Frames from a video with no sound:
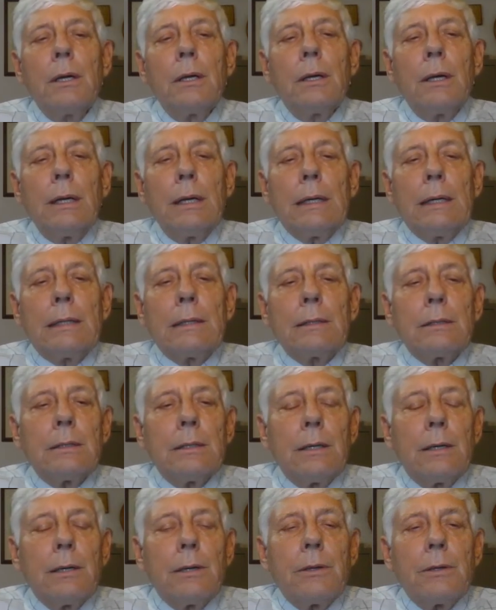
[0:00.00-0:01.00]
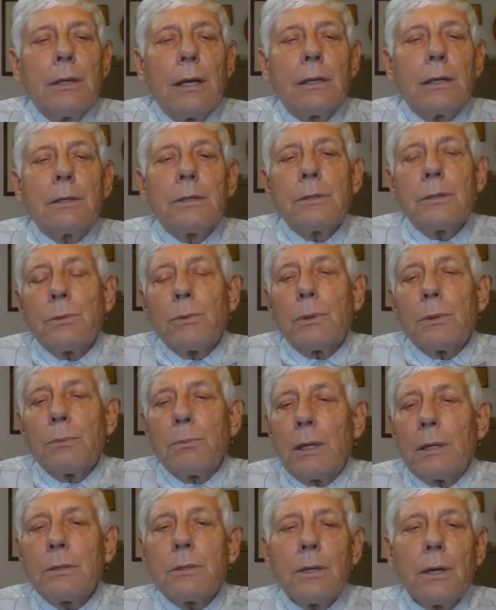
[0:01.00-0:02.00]
and that is what
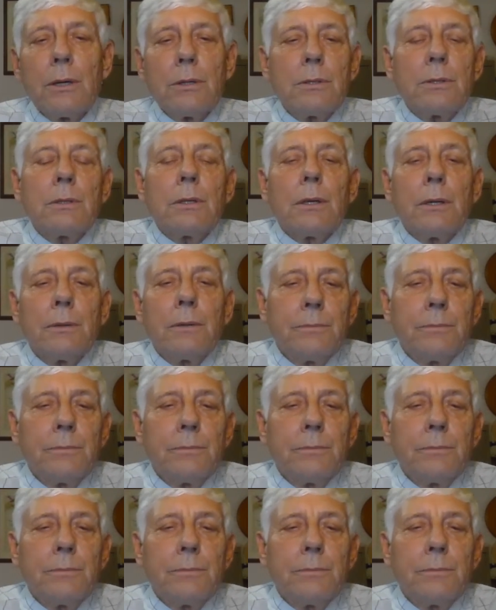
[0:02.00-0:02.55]
makes us